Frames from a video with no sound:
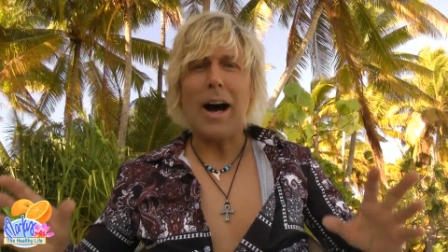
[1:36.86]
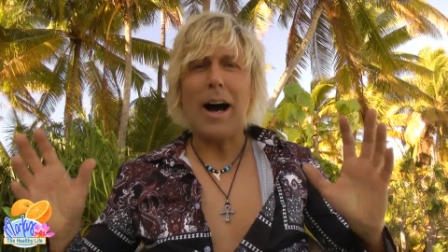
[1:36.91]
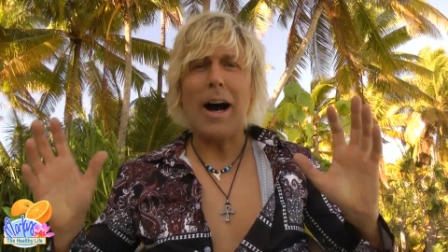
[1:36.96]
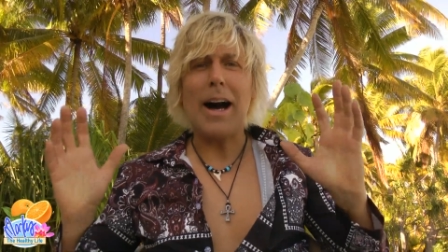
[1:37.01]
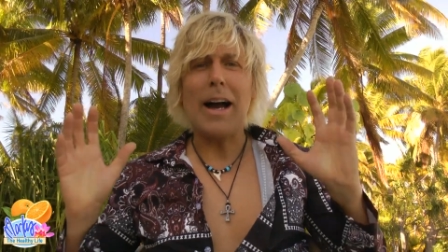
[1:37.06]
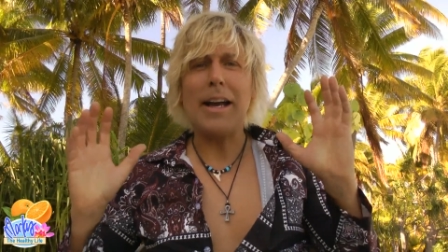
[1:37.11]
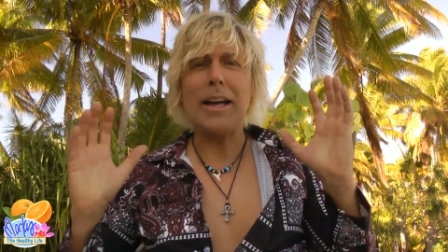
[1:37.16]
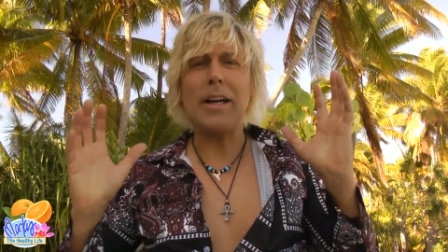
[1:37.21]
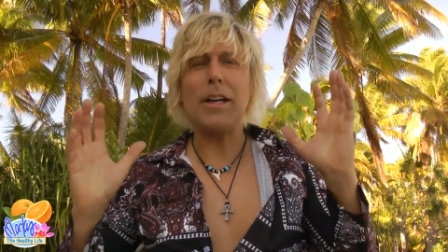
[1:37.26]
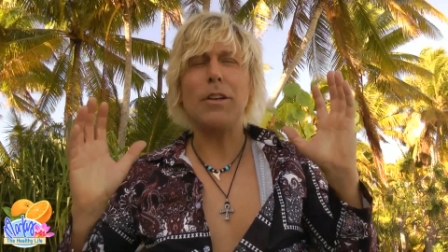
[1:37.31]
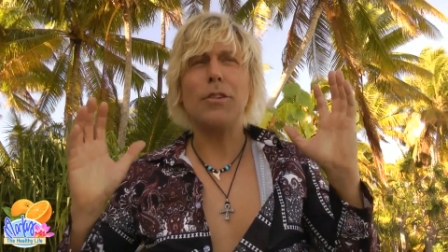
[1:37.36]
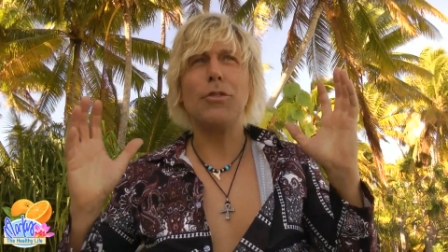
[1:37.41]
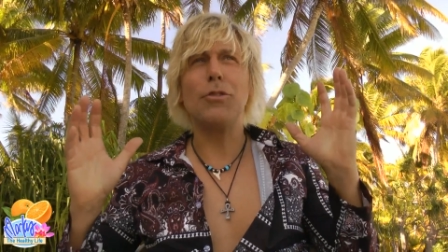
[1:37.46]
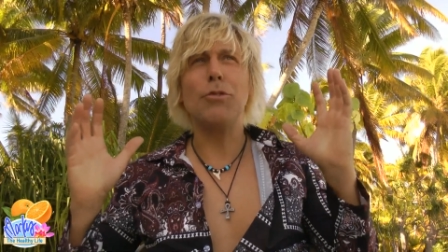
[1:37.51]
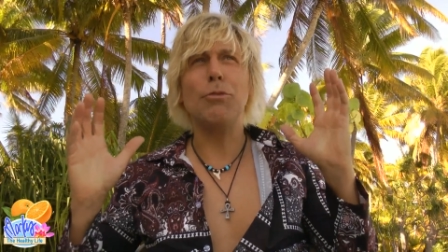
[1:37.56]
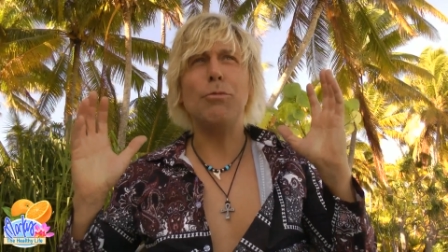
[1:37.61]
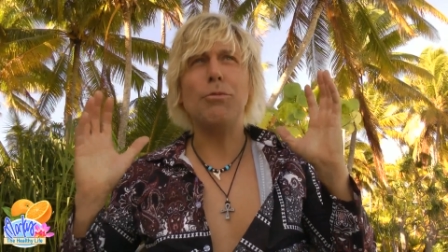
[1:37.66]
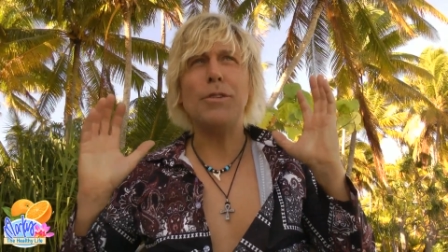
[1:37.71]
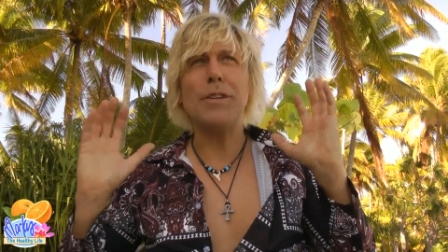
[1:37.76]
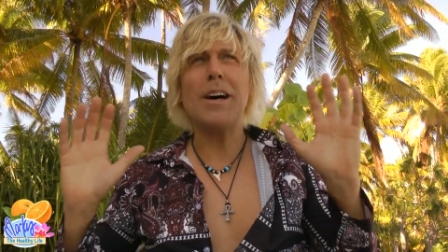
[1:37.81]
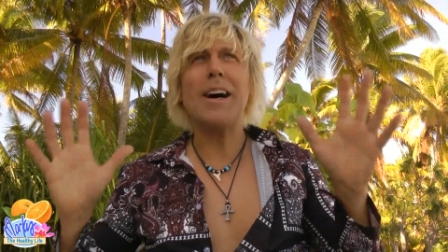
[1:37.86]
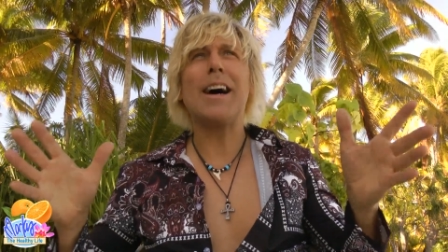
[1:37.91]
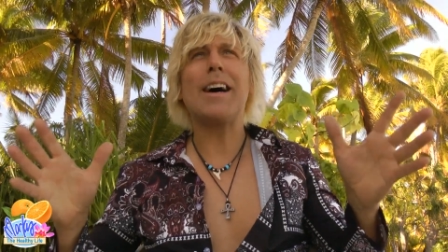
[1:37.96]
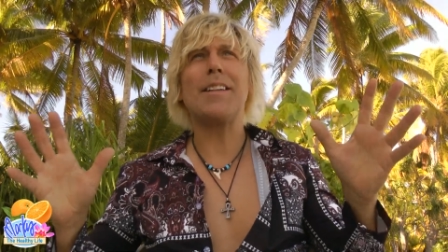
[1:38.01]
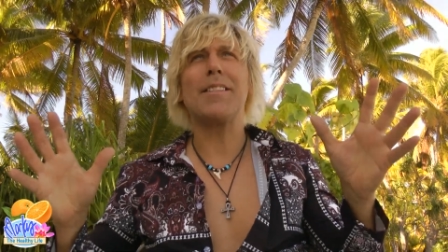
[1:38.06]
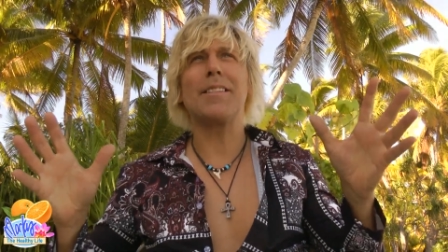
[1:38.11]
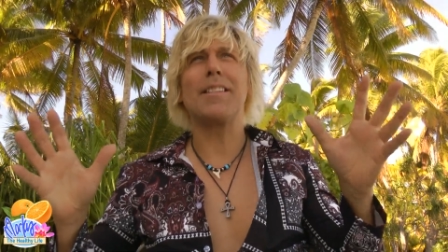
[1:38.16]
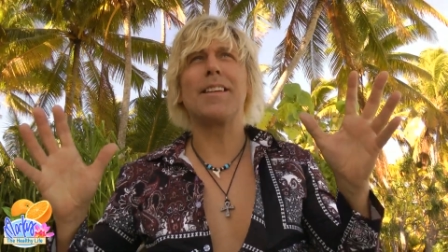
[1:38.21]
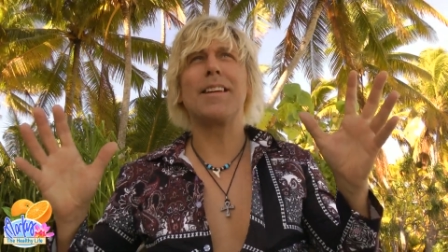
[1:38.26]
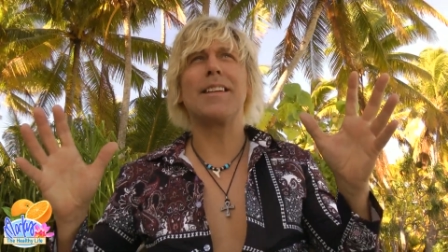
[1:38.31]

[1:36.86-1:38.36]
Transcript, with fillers: I do not